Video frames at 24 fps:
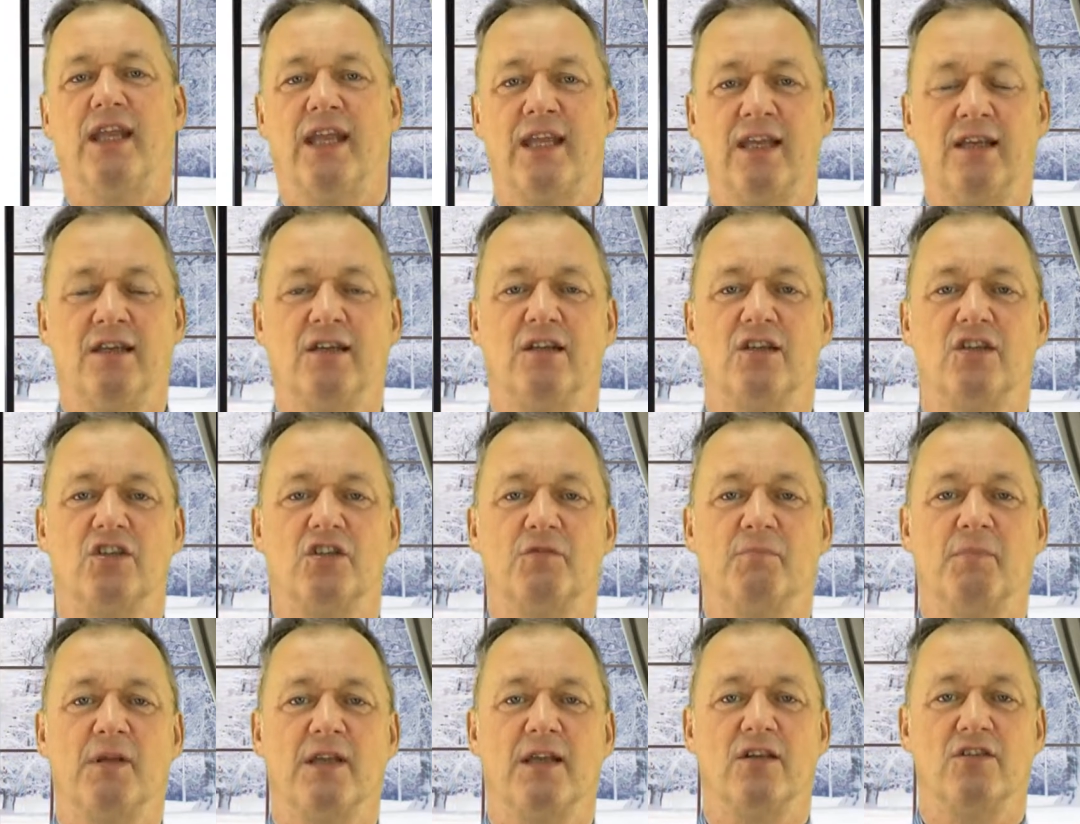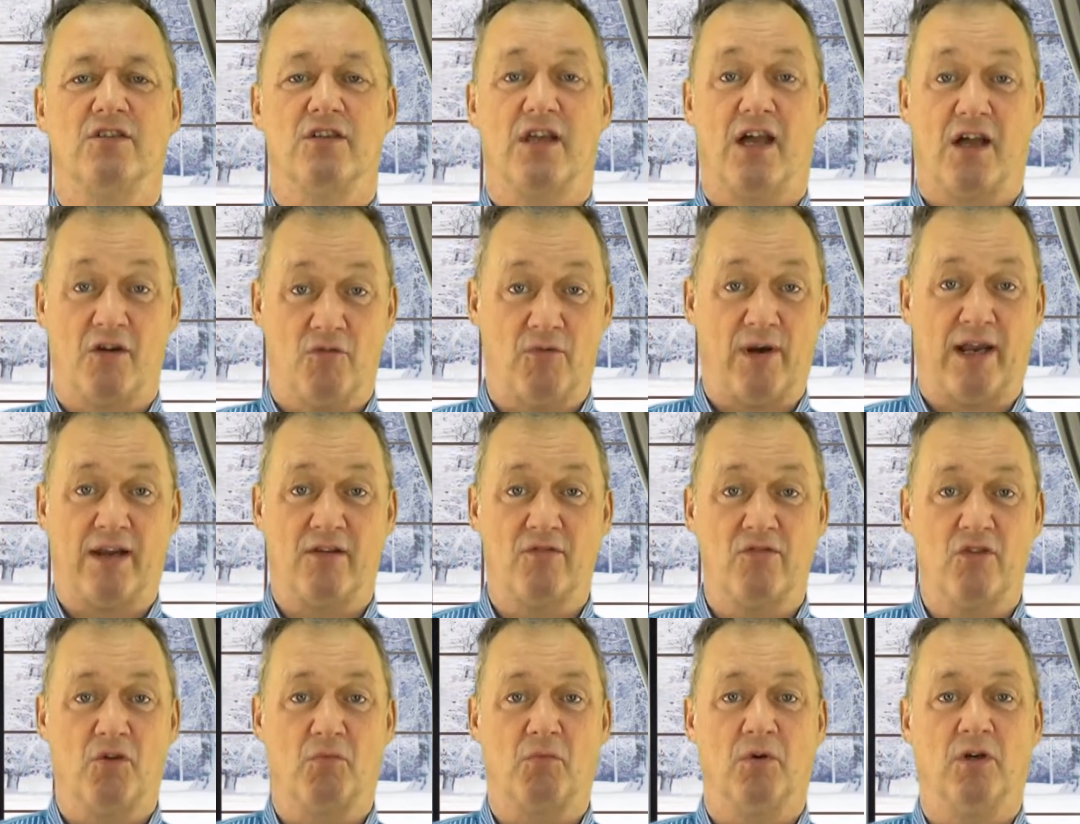English speakers
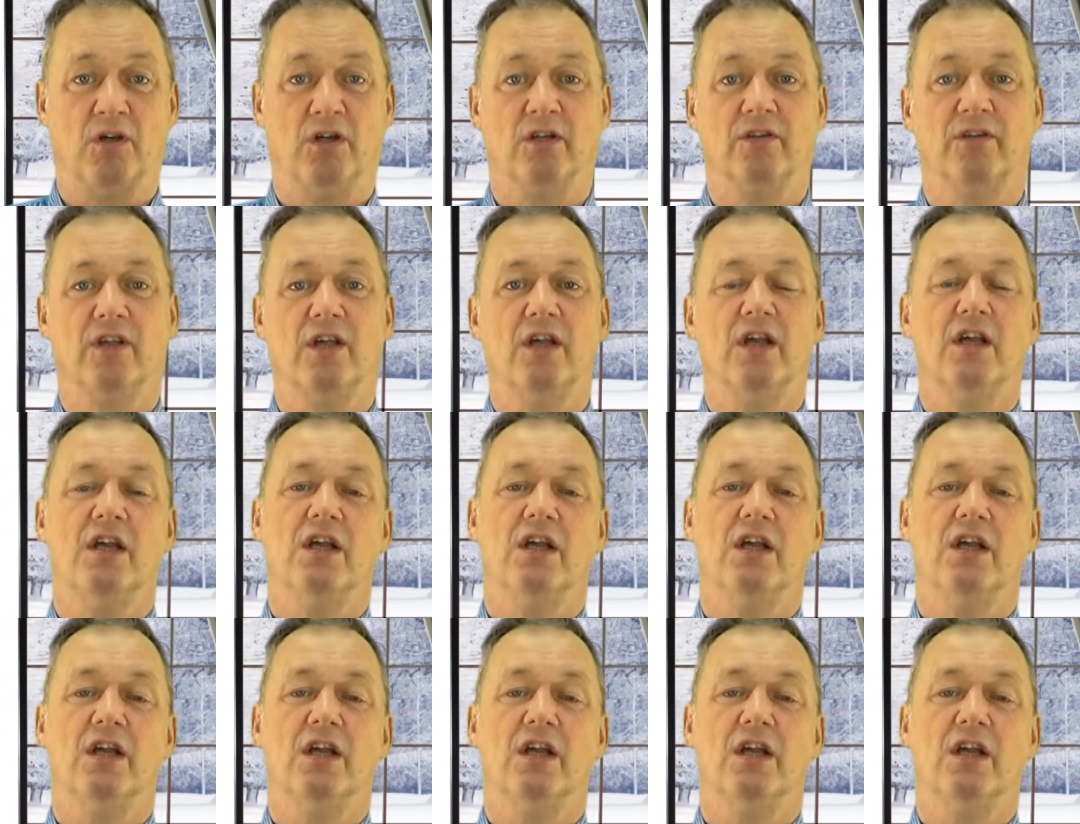around the world,